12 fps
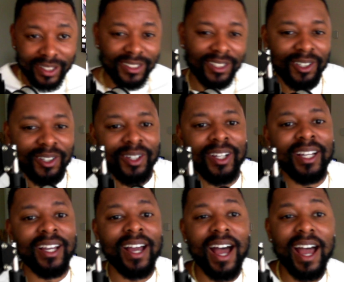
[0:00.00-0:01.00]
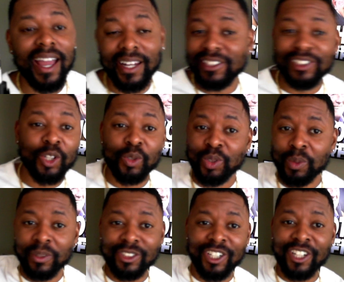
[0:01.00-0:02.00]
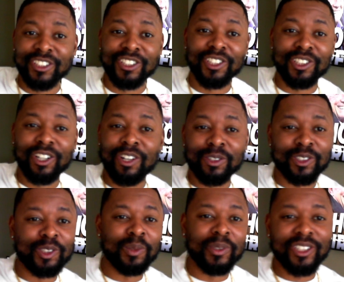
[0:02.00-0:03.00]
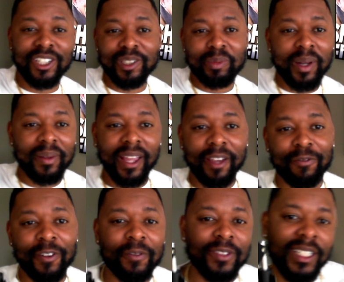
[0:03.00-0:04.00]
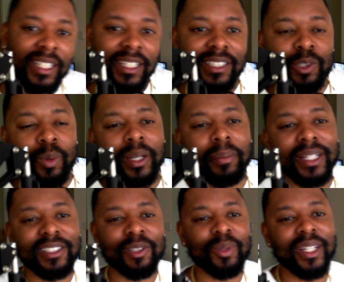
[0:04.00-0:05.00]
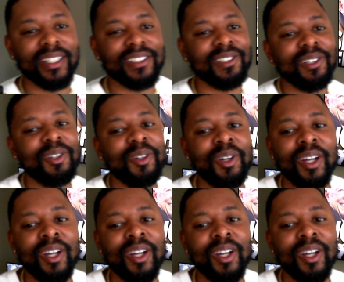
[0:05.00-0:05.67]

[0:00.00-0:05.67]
So, and there's no superchargers. There's the closest supercharger is probably like 15, 20 minutes away. So,